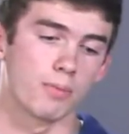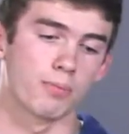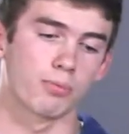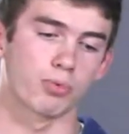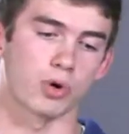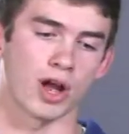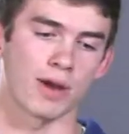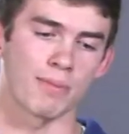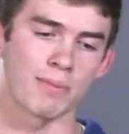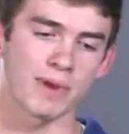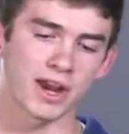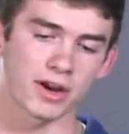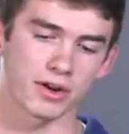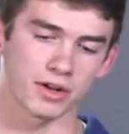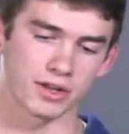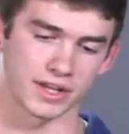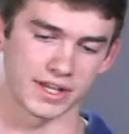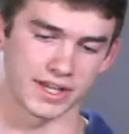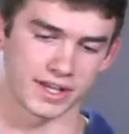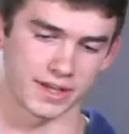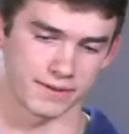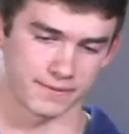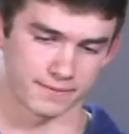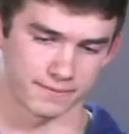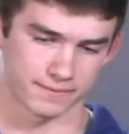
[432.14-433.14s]

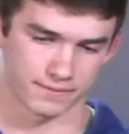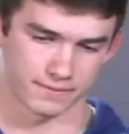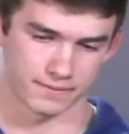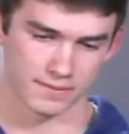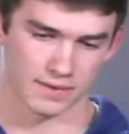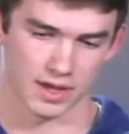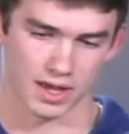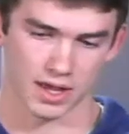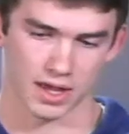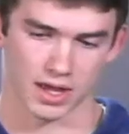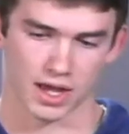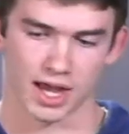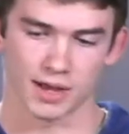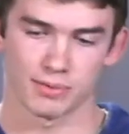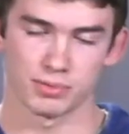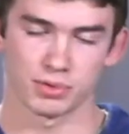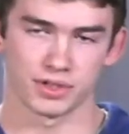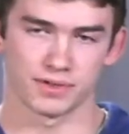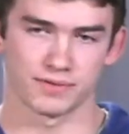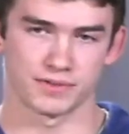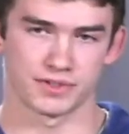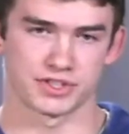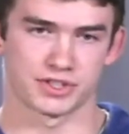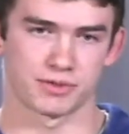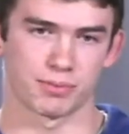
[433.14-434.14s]
Primarily, I
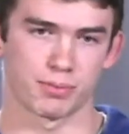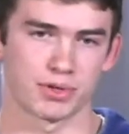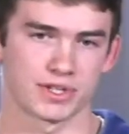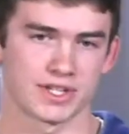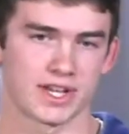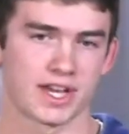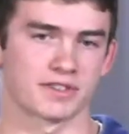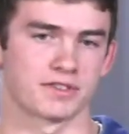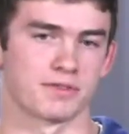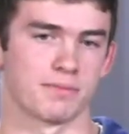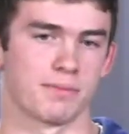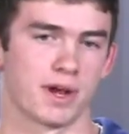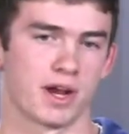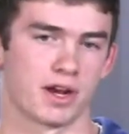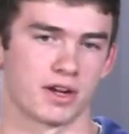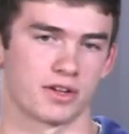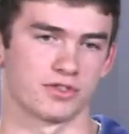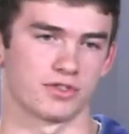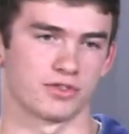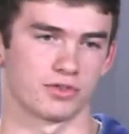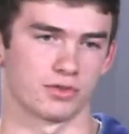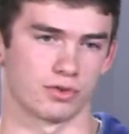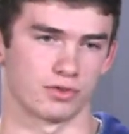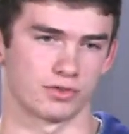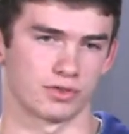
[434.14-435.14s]
believe it's to protect American
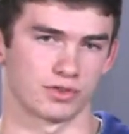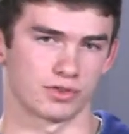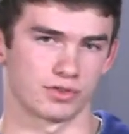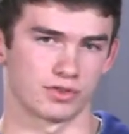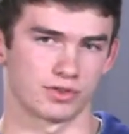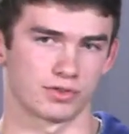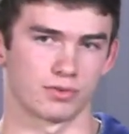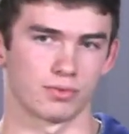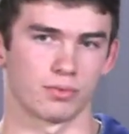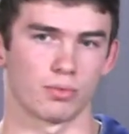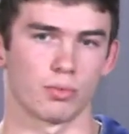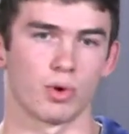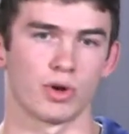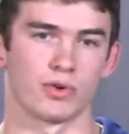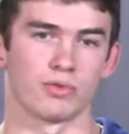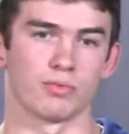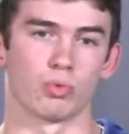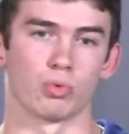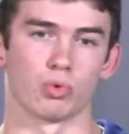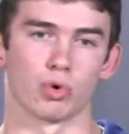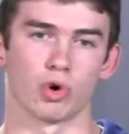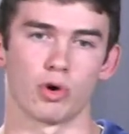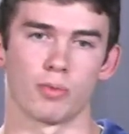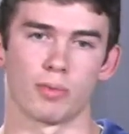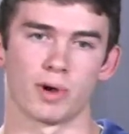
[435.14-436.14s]
soldiers.
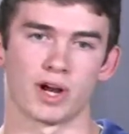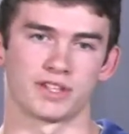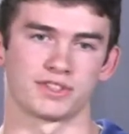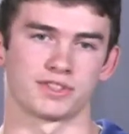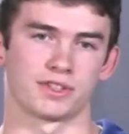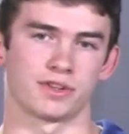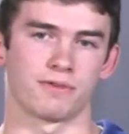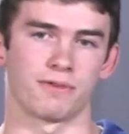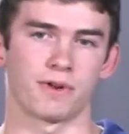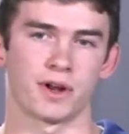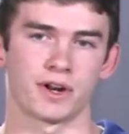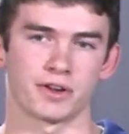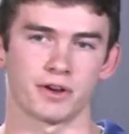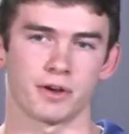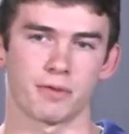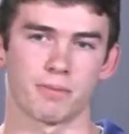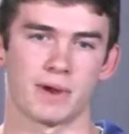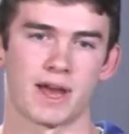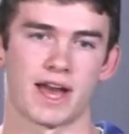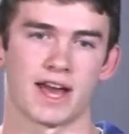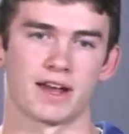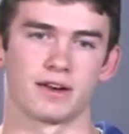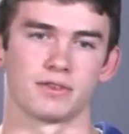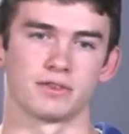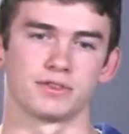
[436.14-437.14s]
When robots are fighting our
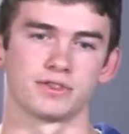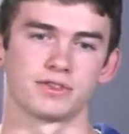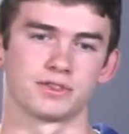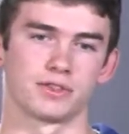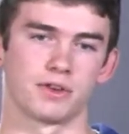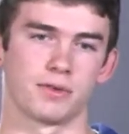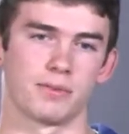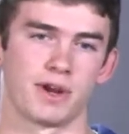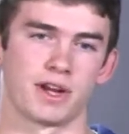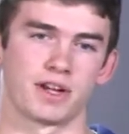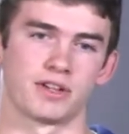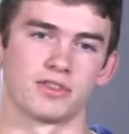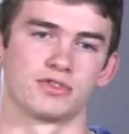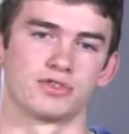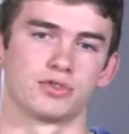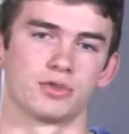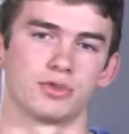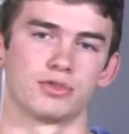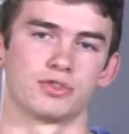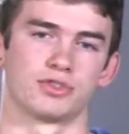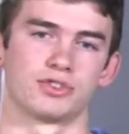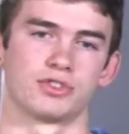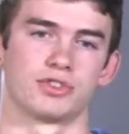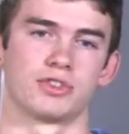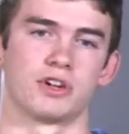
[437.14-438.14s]
battles, American
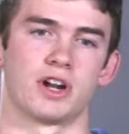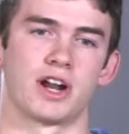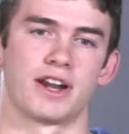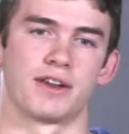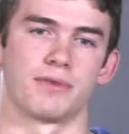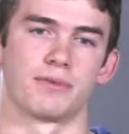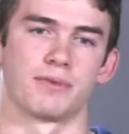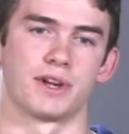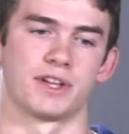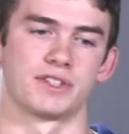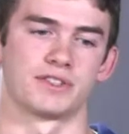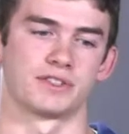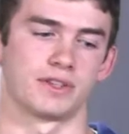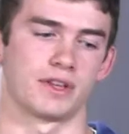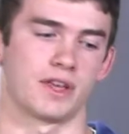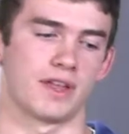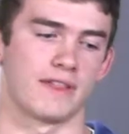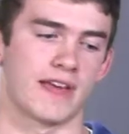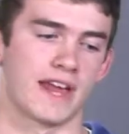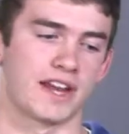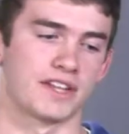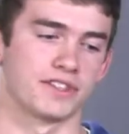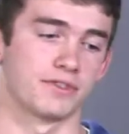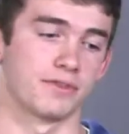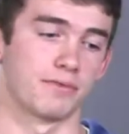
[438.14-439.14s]
soldiers are not at risk, and
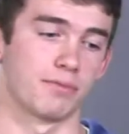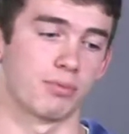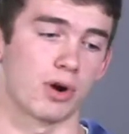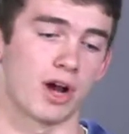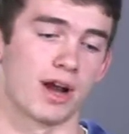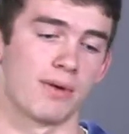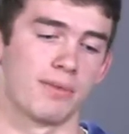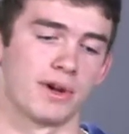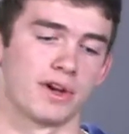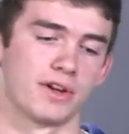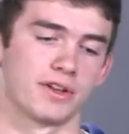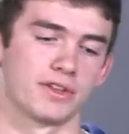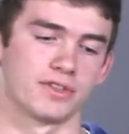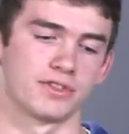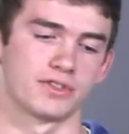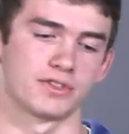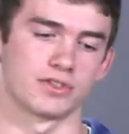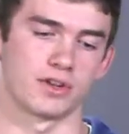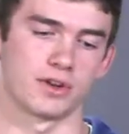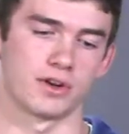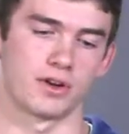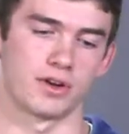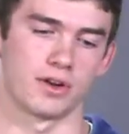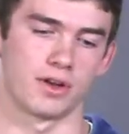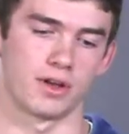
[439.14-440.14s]
that is of primary
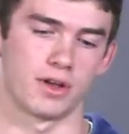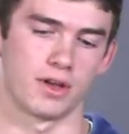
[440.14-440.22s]
concern.